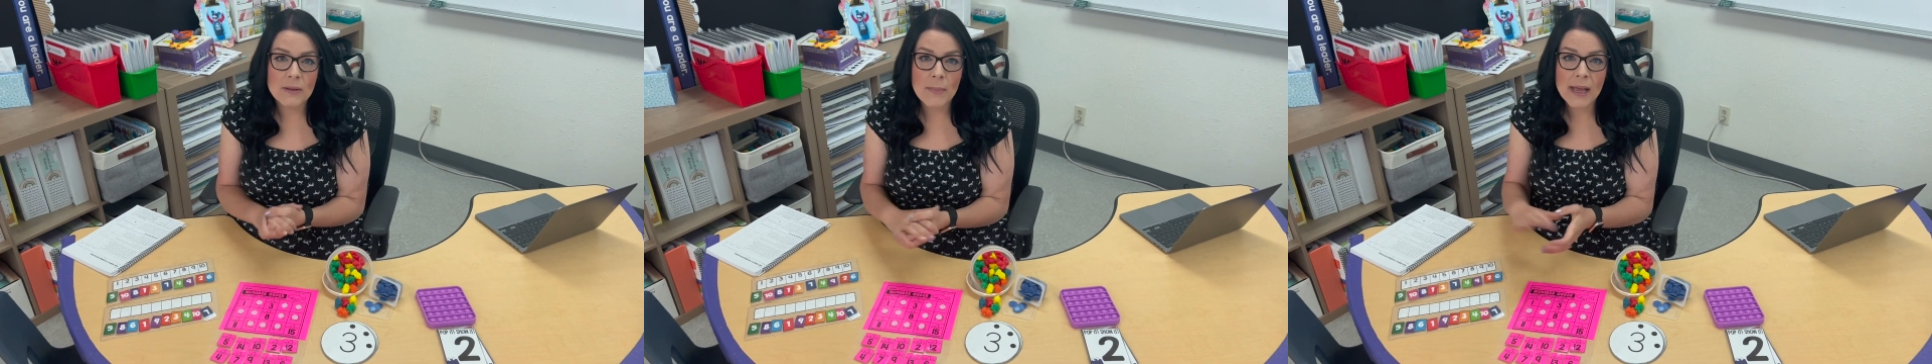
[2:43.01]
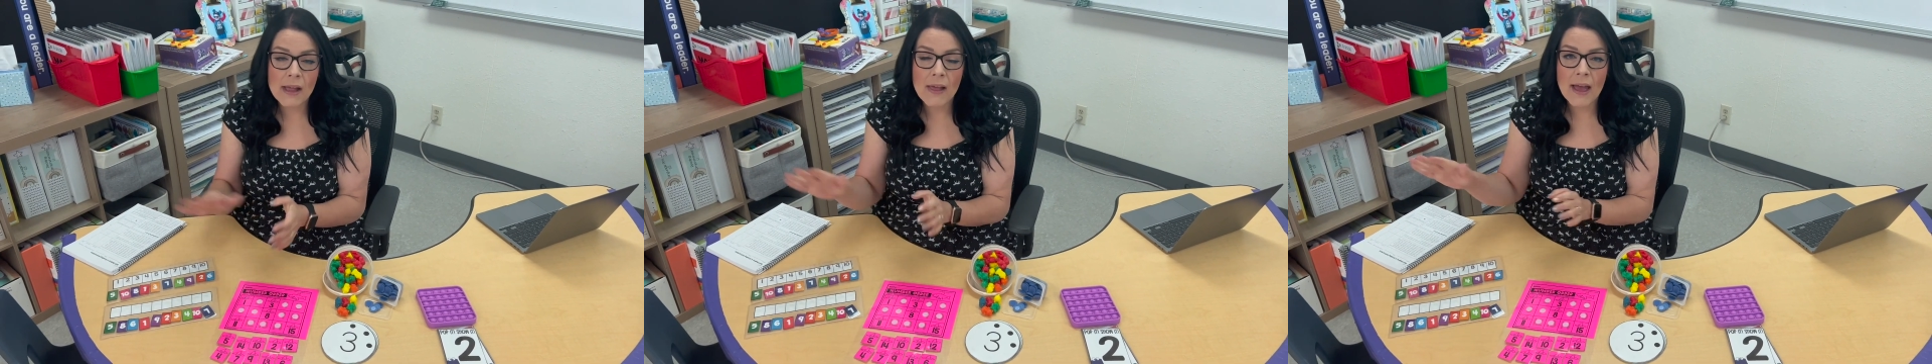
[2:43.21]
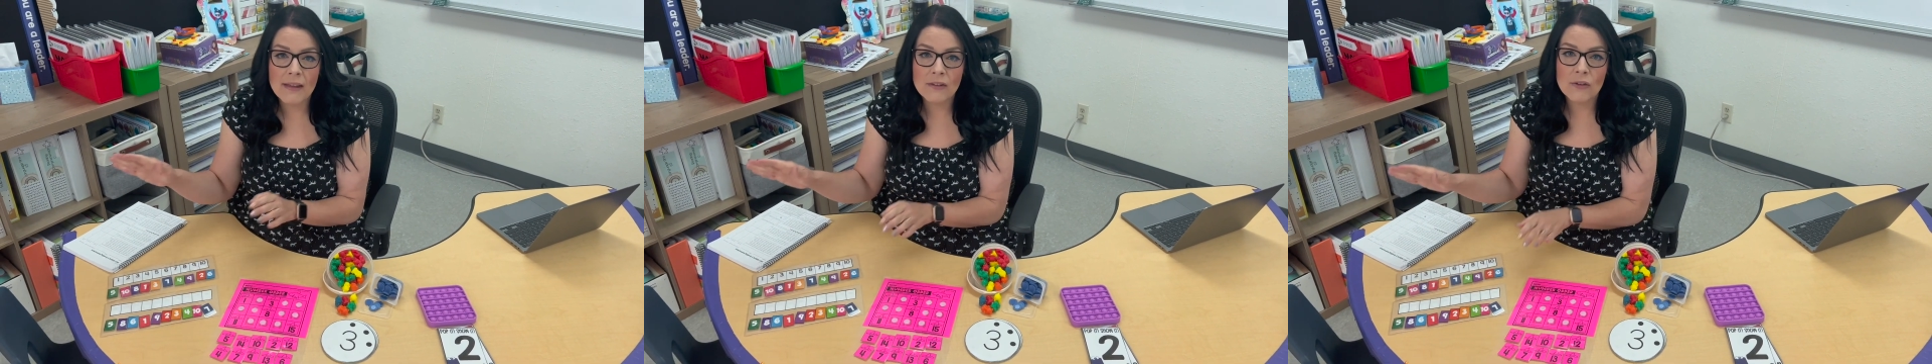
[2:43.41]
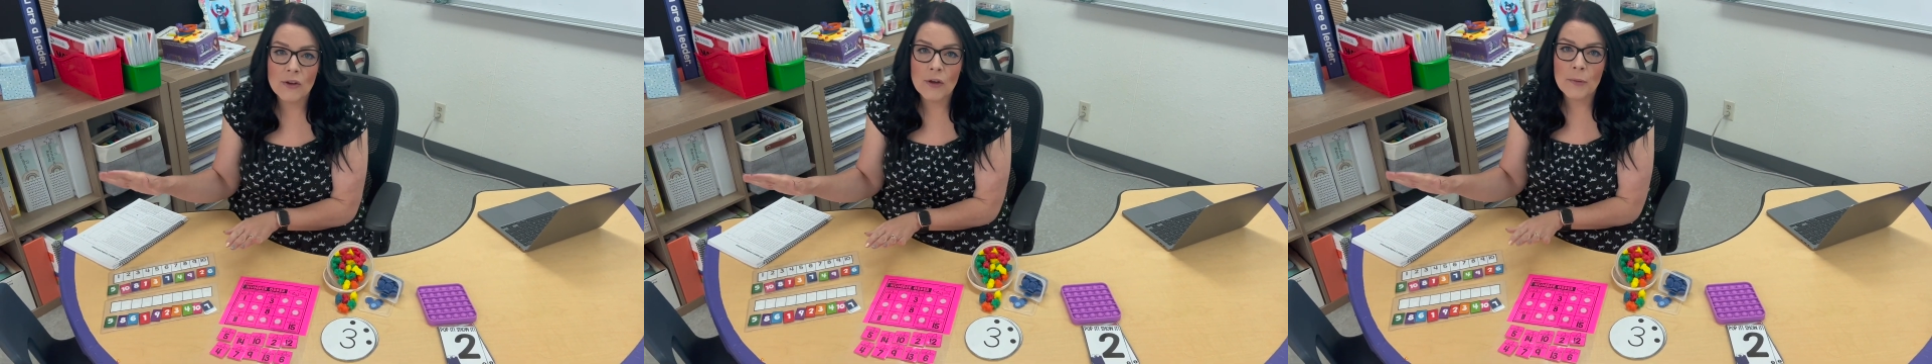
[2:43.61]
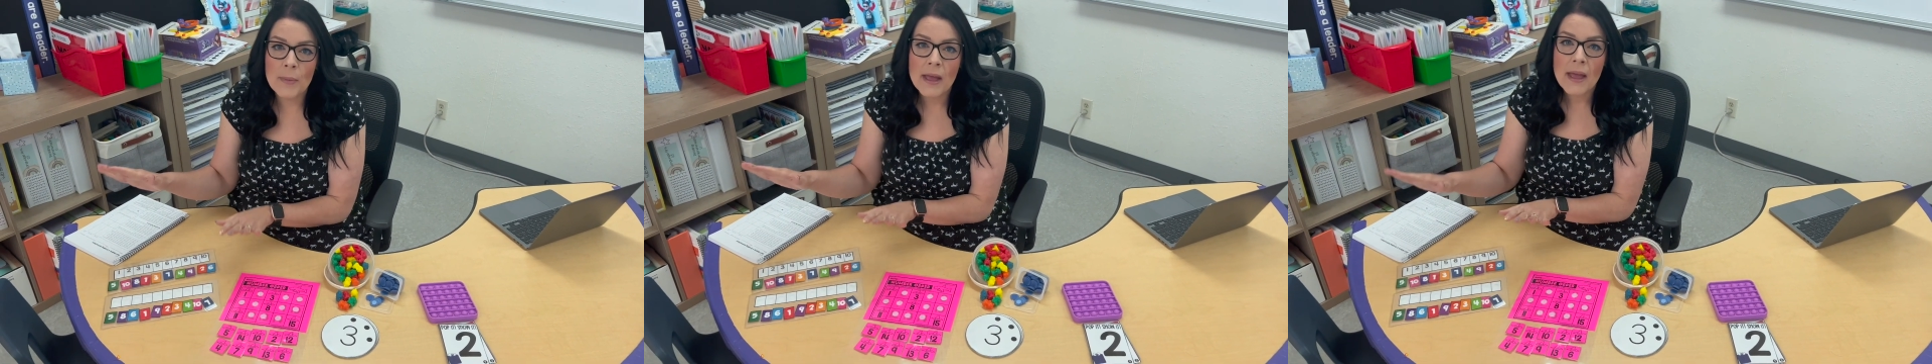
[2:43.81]
my
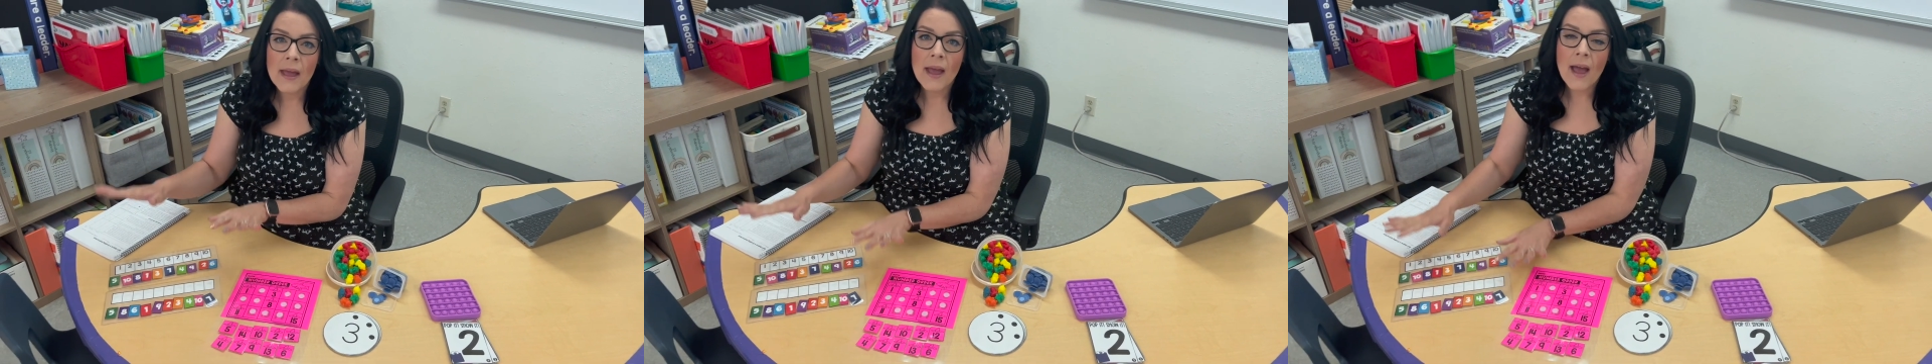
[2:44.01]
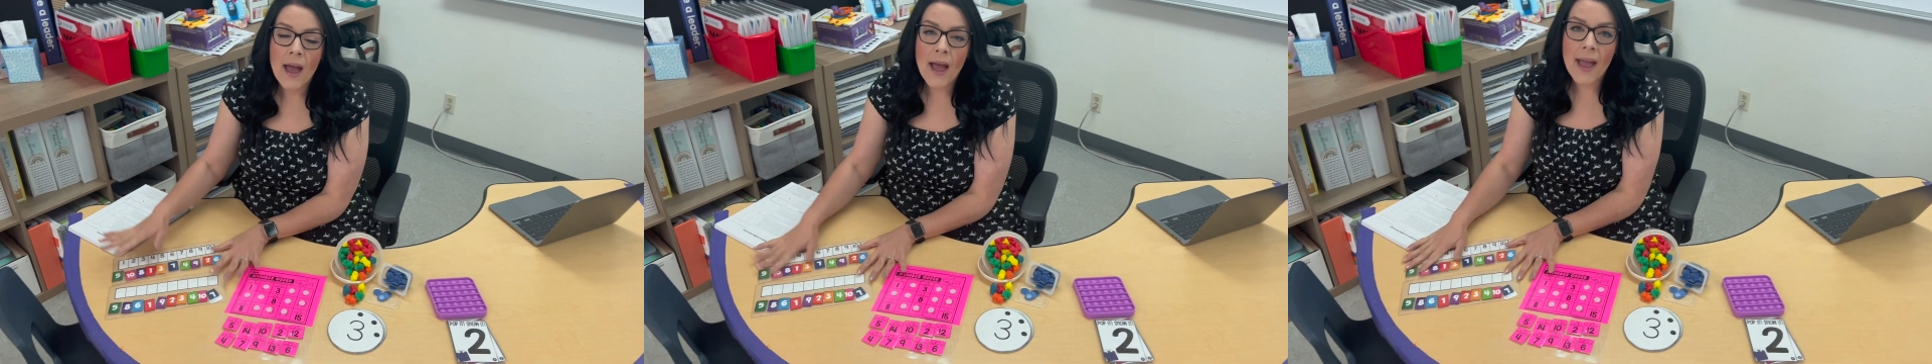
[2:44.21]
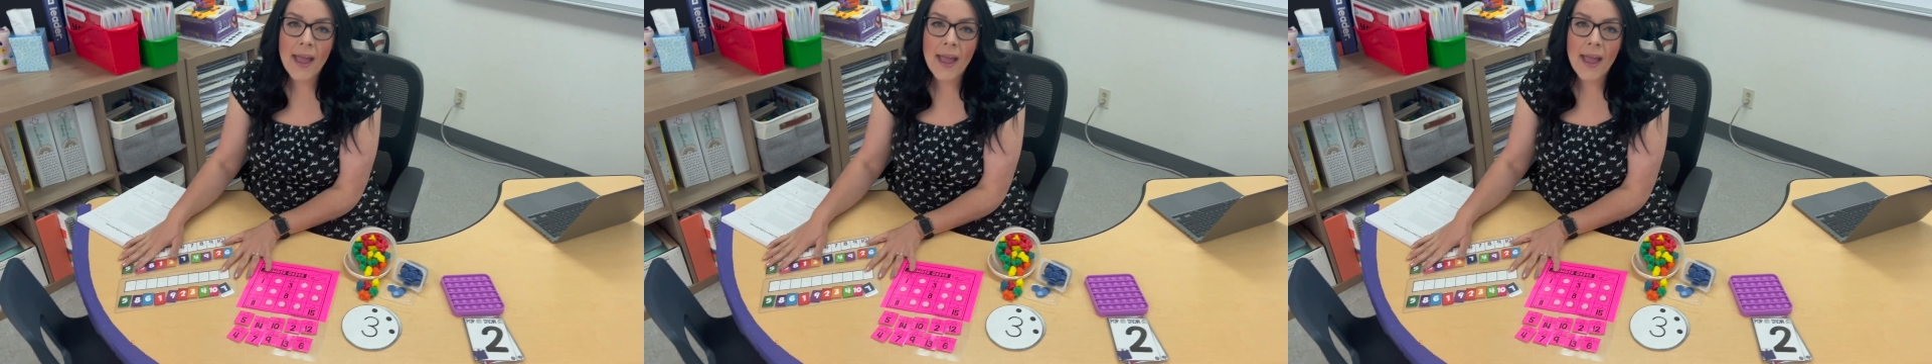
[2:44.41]
classroom. I